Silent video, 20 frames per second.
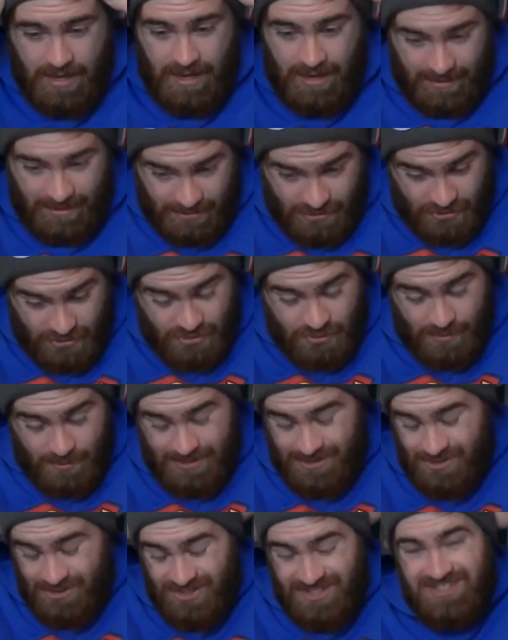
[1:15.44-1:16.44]
I couldn't do
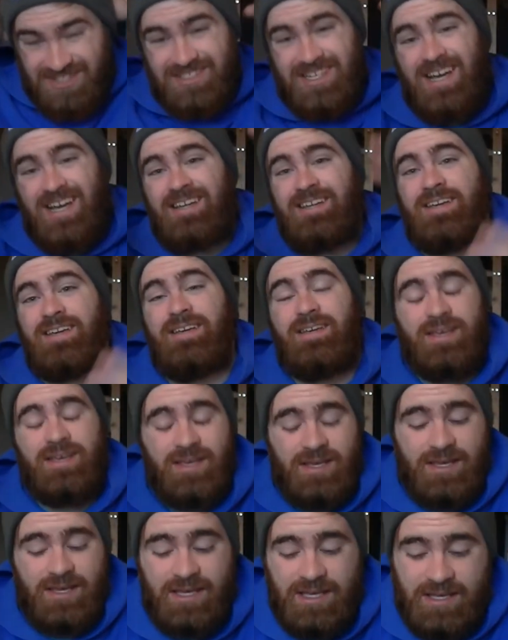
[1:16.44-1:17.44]
anything on the Saturday
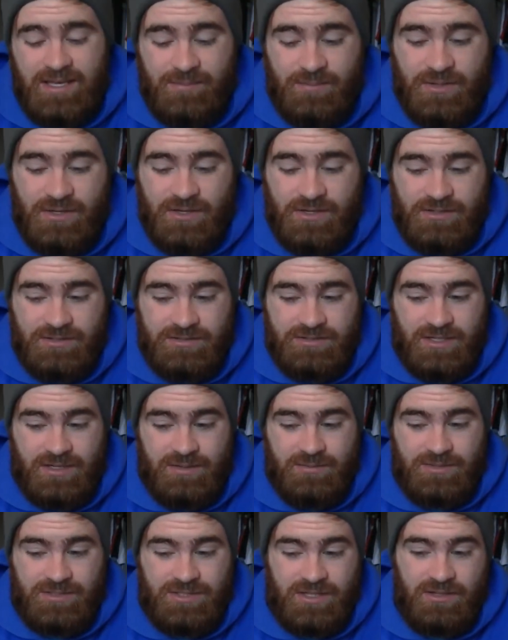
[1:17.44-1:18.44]
because I
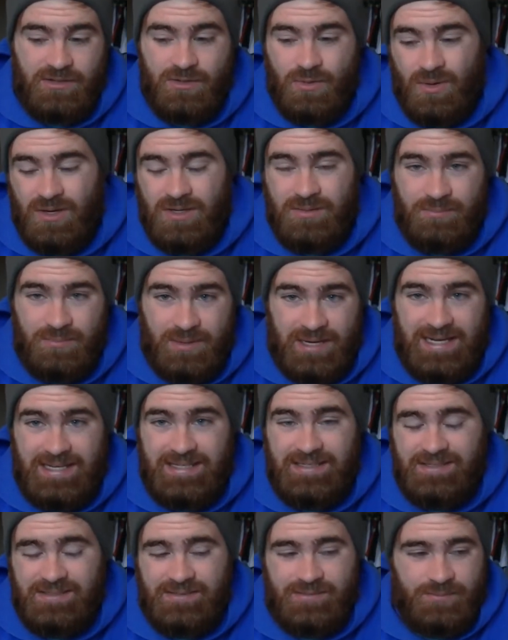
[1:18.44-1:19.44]
was still quite
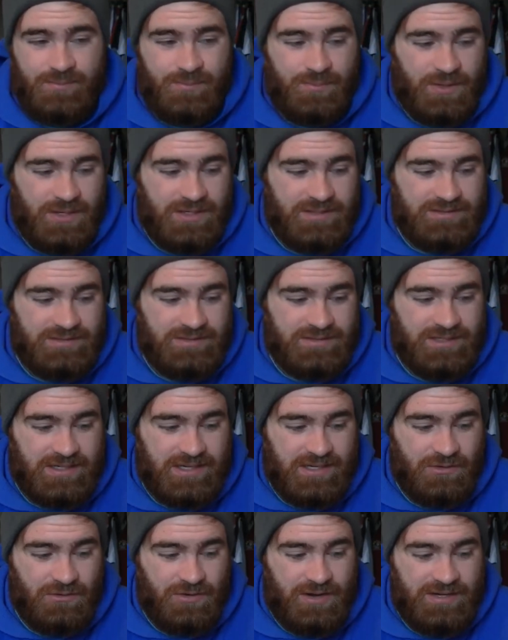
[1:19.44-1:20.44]
bad, but
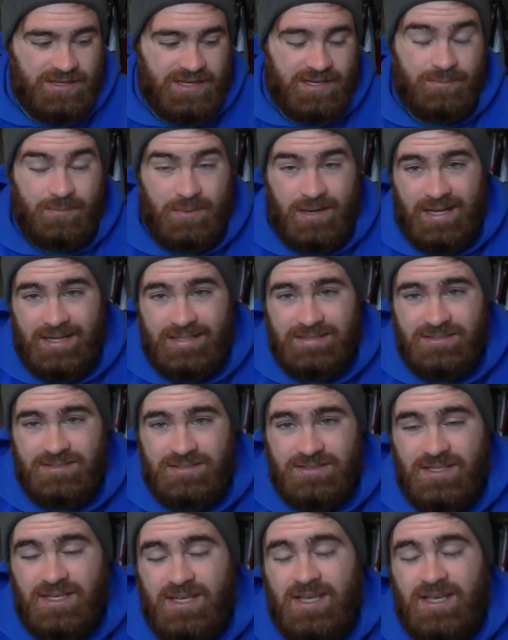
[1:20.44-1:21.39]
I already had plans.